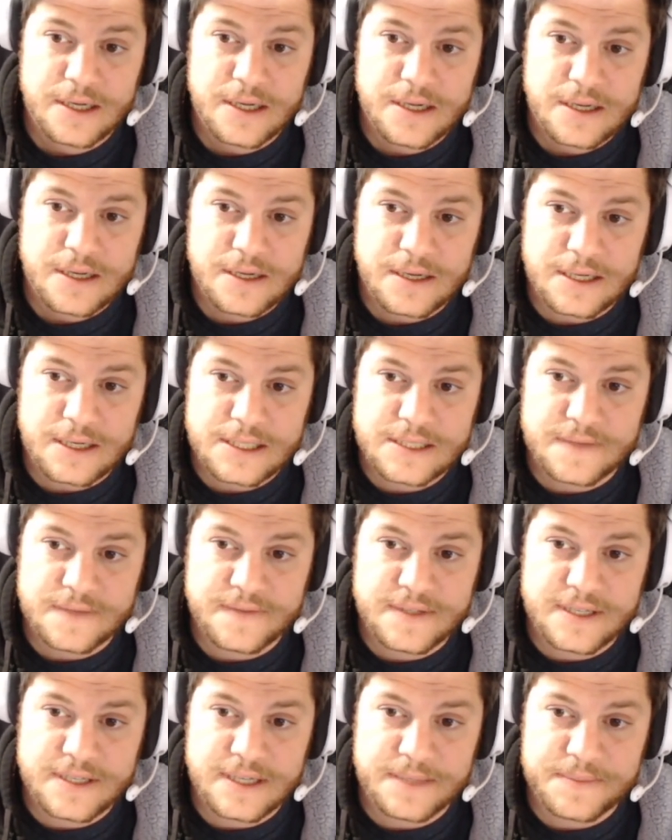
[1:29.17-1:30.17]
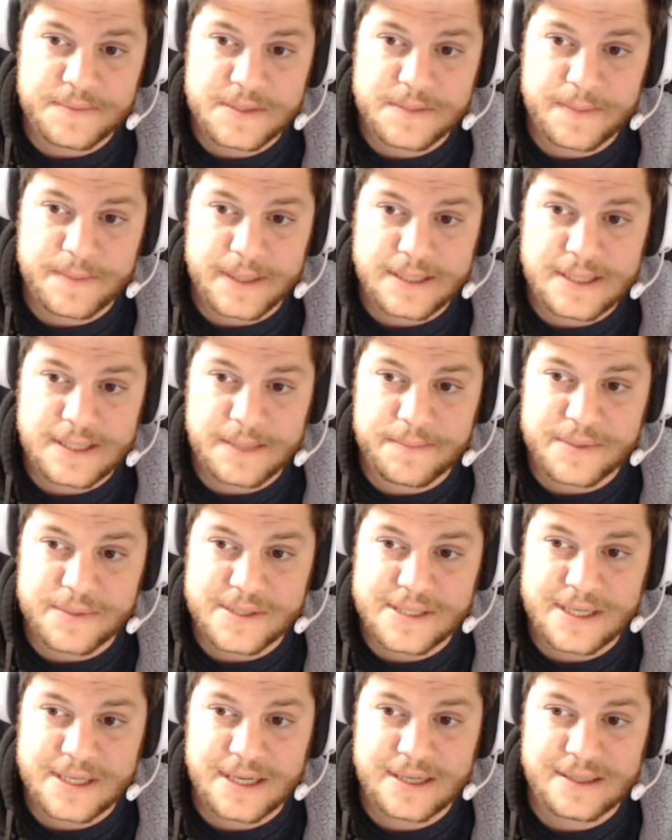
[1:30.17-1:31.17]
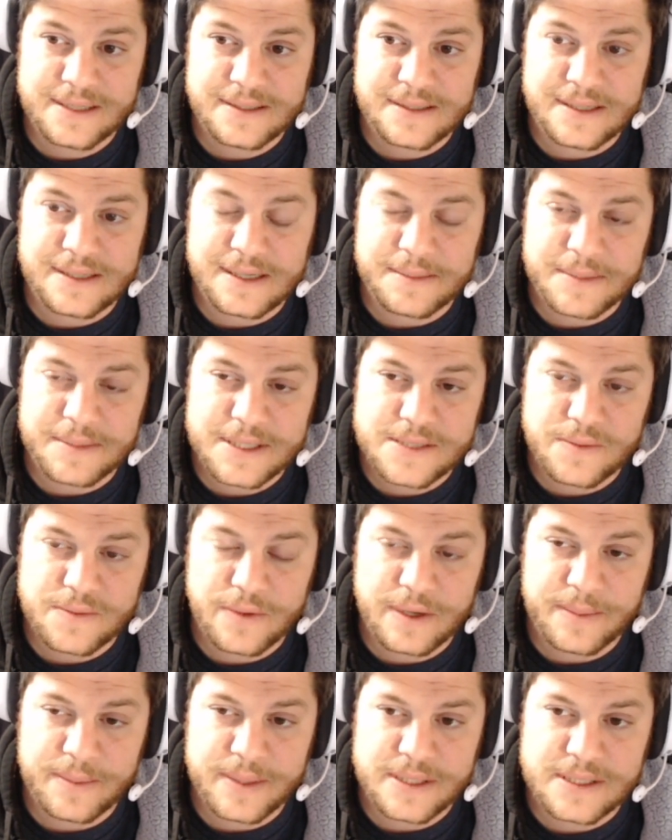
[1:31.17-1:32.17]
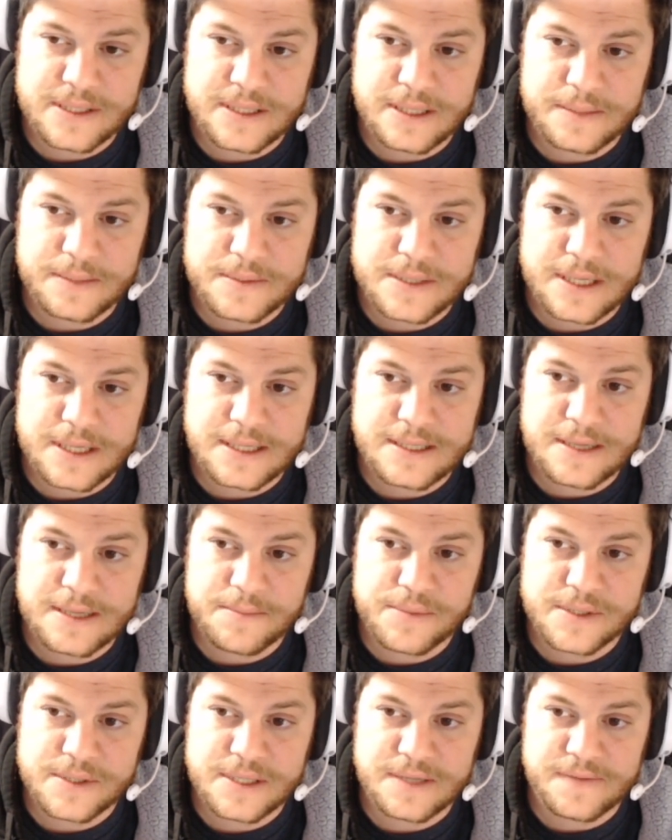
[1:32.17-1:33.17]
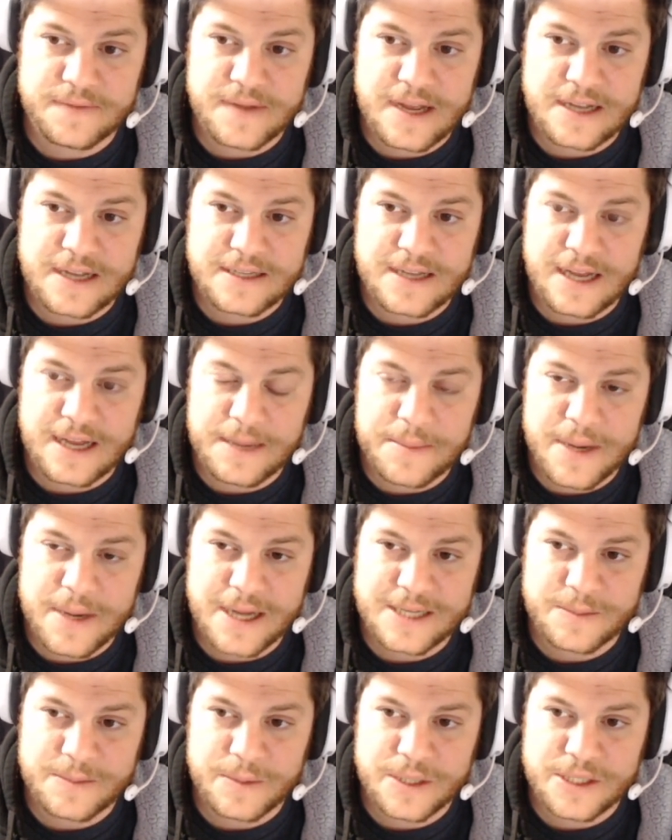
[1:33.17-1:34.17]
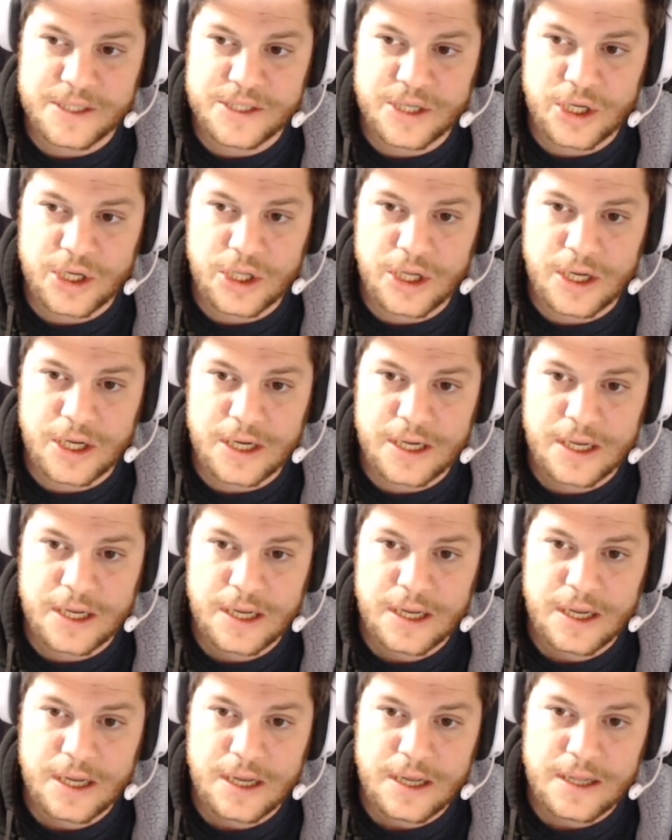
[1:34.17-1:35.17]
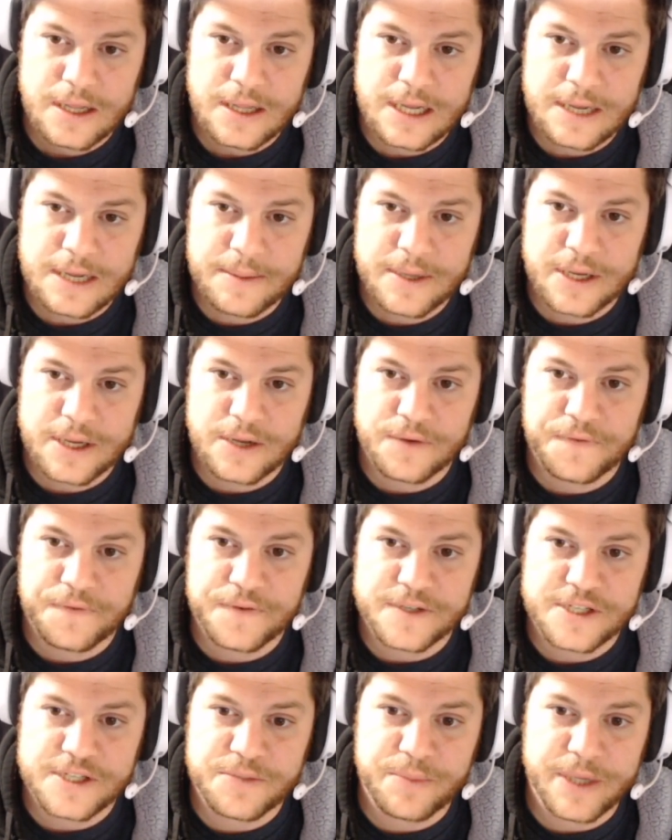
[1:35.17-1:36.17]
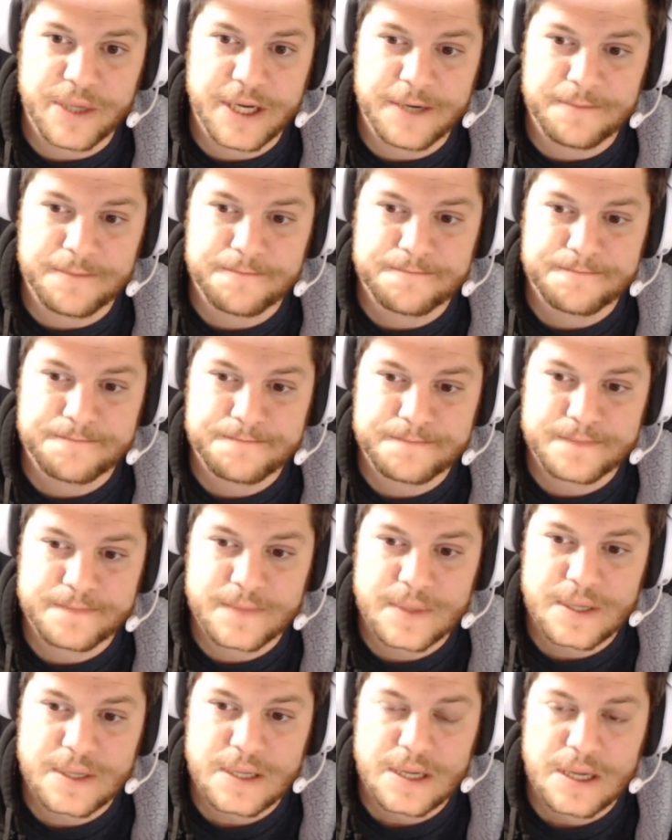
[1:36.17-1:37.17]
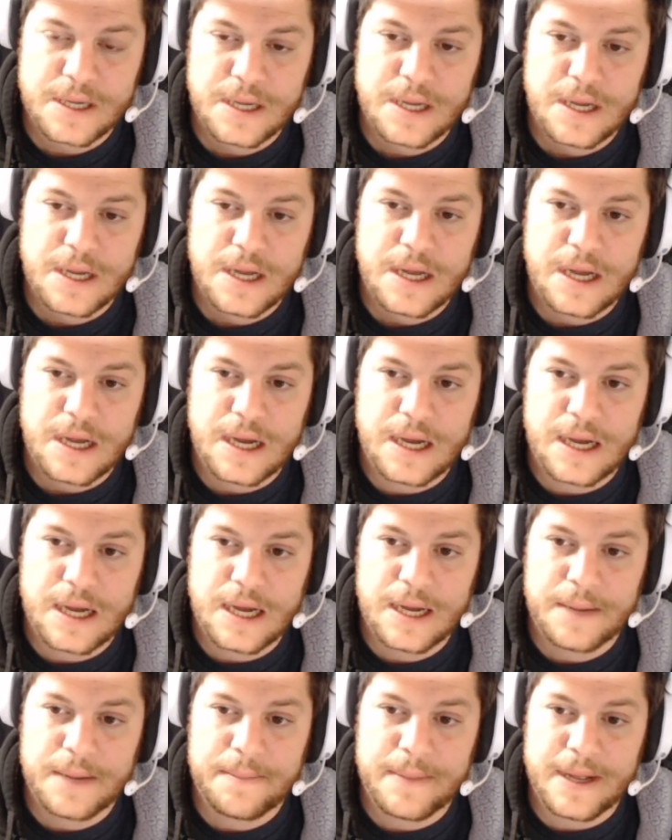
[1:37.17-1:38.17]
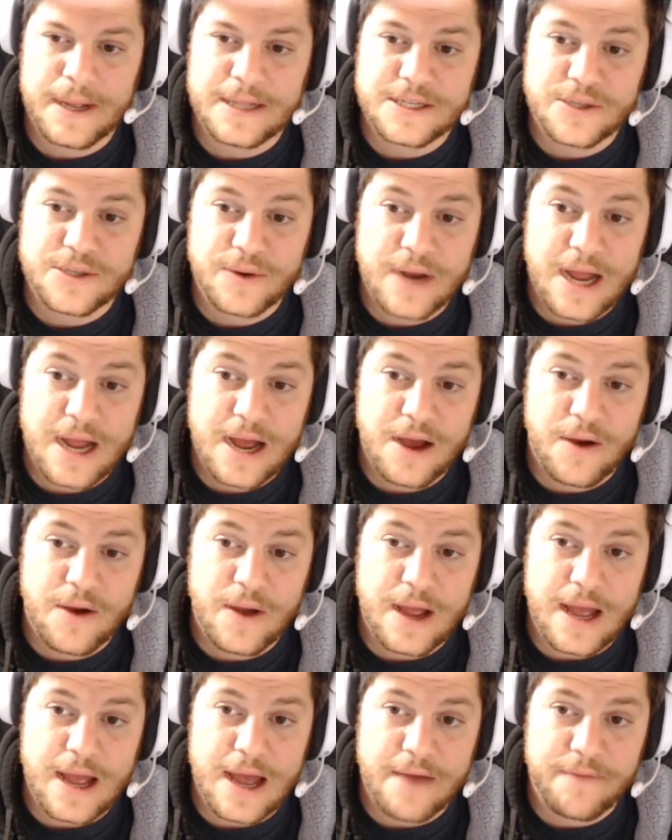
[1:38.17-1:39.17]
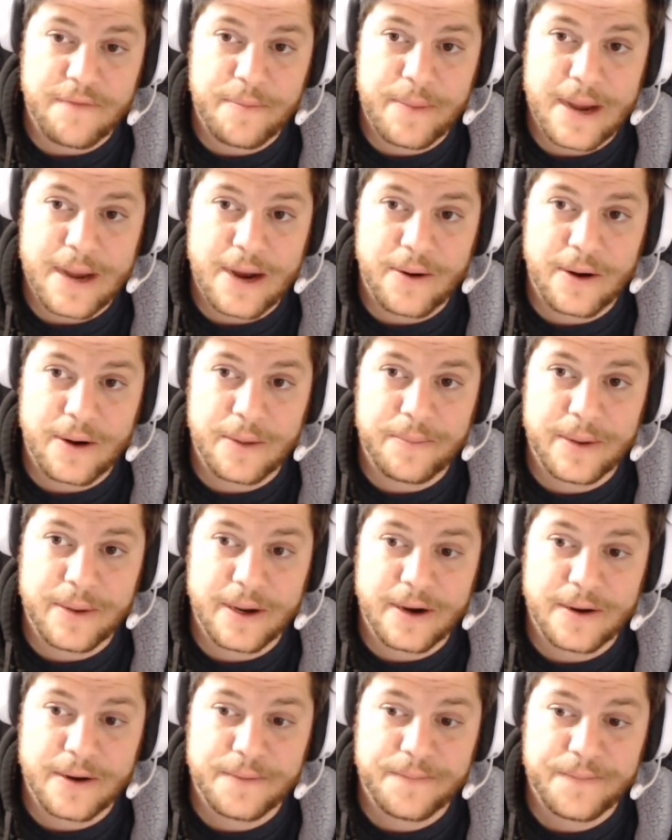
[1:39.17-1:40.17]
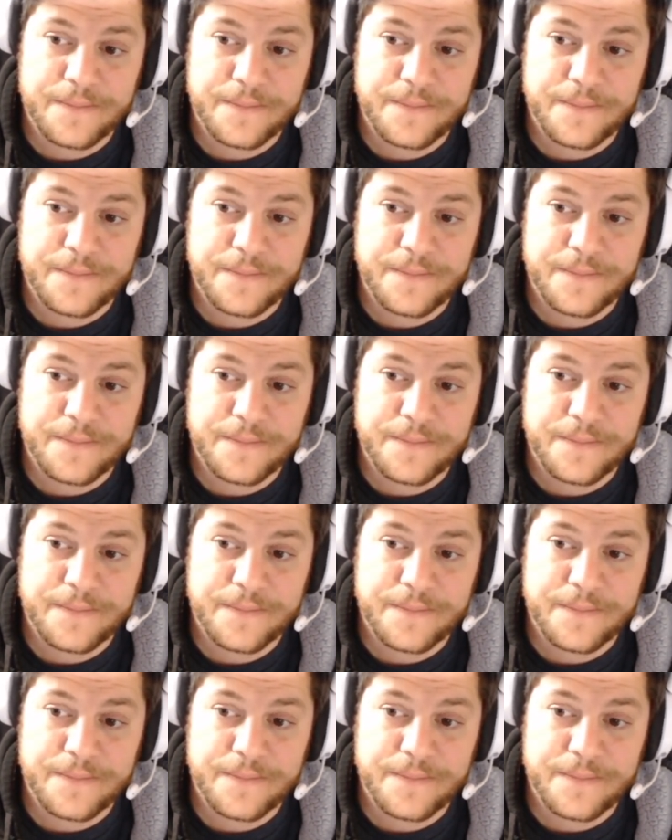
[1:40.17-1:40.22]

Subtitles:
Cost of tips by 10%. I'm less worried about tips. At 10% of time to expedition clock. I think I'm going to go for speed. And so now I have a power up here.